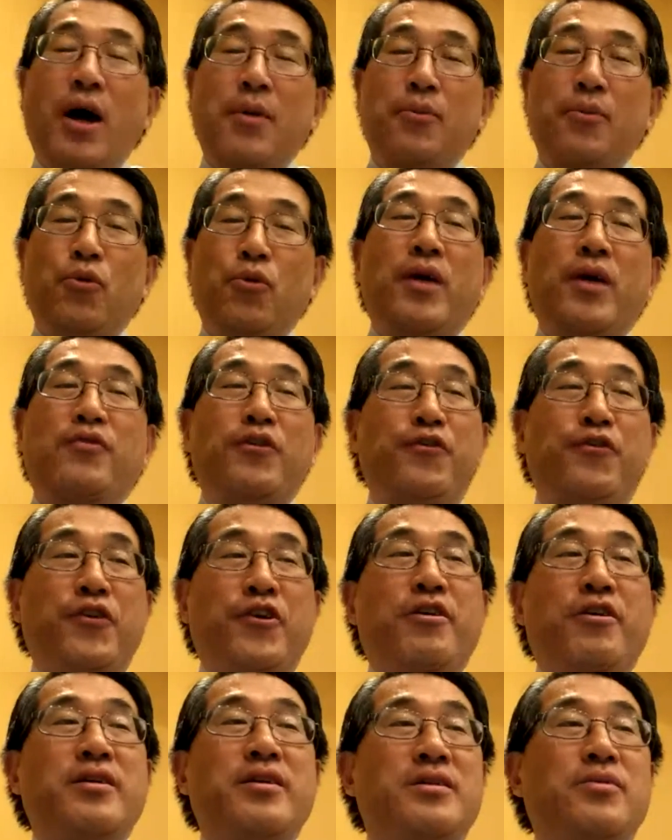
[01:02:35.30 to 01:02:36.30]
we'll have to figure
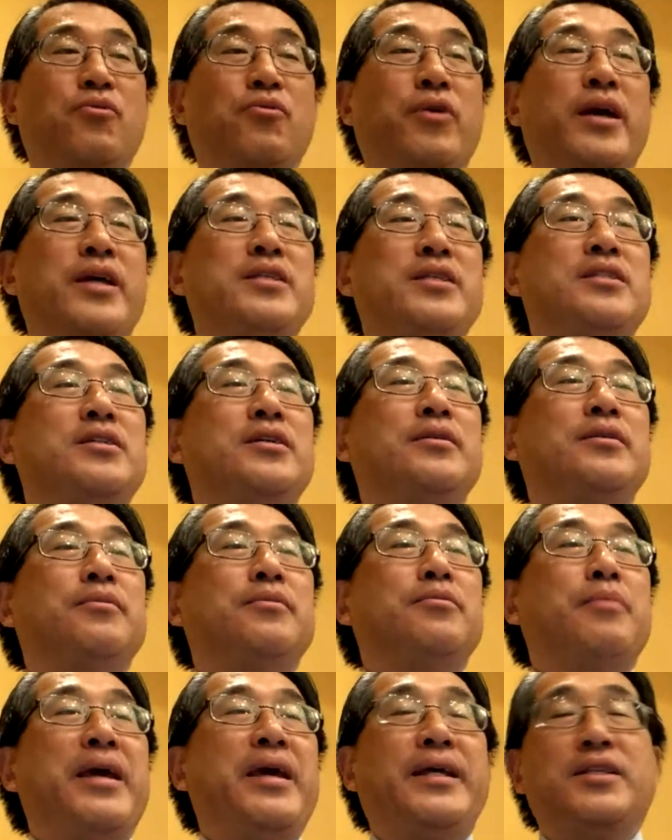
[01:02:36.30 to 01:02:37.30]
out some ways to
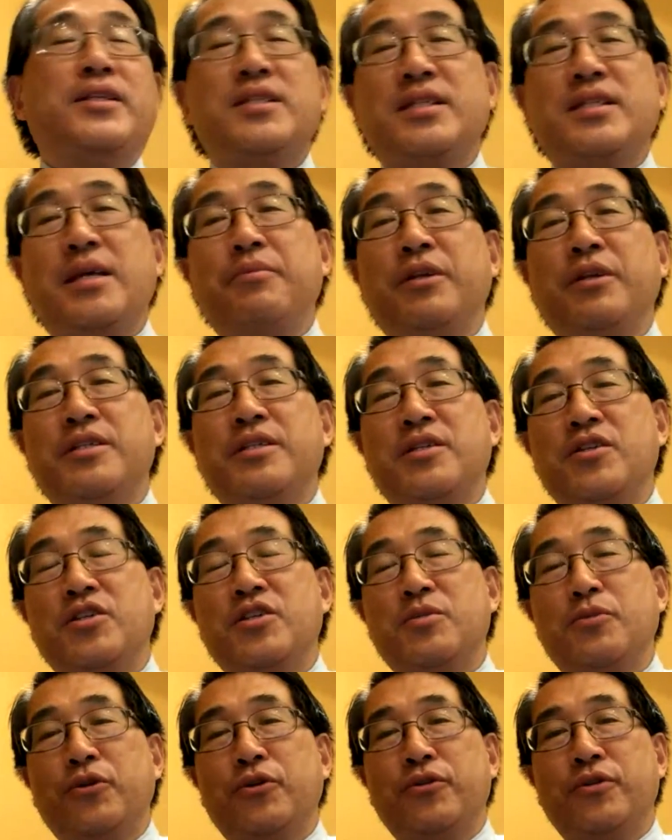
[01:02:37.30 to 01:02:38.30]
make it seamless and smooth.